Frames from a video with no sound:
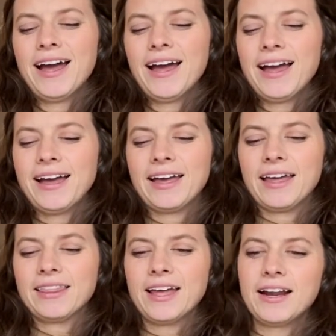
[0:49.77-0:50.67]
Okay,
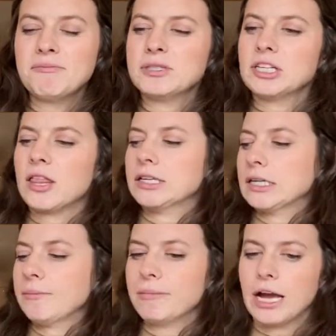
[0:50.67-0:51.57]
that happens all the
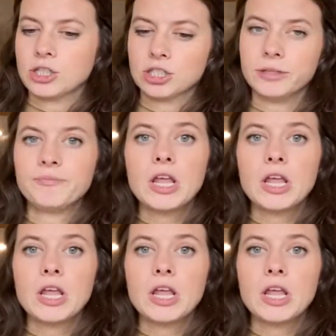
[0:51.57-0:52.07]
time, actually.